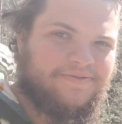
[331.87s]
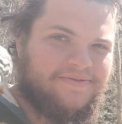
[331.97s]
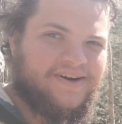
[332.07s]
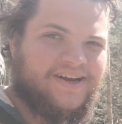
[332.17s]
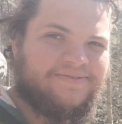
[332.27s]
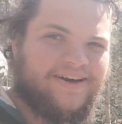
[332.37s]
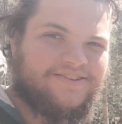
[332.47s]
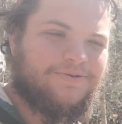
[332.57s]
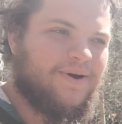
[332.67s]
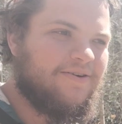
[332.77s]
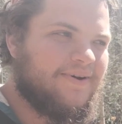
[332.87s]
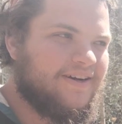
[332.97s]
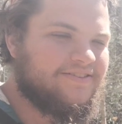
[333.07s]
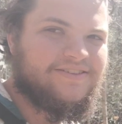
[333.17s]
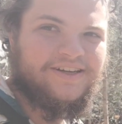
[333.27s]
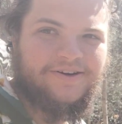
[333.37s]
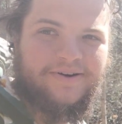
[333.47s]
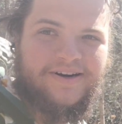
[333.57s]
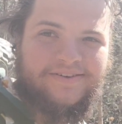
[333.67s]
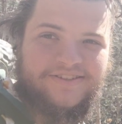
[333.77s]
we got about 12 miles to go. We're
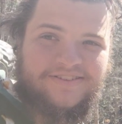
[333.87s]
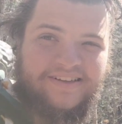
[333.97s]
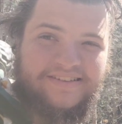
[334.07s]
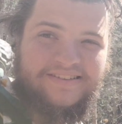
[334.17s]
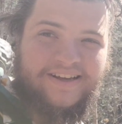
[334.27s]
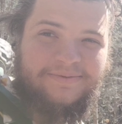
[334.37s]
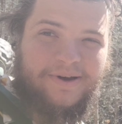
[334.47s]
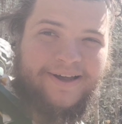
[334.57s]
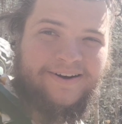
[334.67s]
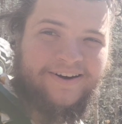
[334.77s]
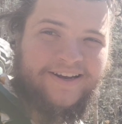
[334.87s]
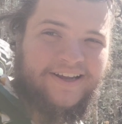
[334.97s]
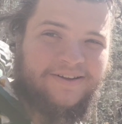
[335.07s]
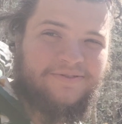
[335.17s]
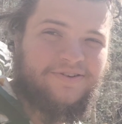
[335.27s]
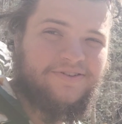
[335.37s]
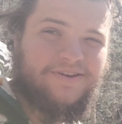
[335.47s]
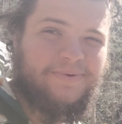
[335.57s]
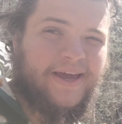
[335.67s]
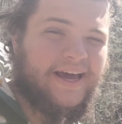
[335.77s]
going to have a sunset at our camp, so it's
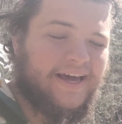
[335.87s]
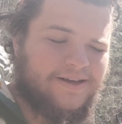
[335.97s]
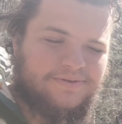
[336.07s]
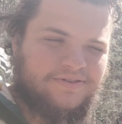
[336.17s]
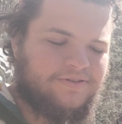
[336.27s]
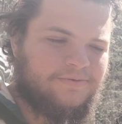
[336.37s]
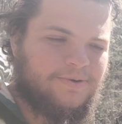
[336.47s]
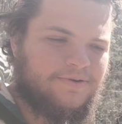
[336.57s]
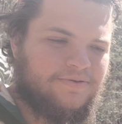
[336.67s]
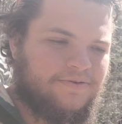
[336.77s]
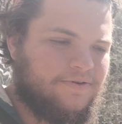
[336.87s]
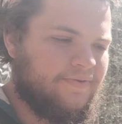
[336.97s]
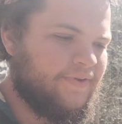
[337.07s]
going to be absolutely beautiful.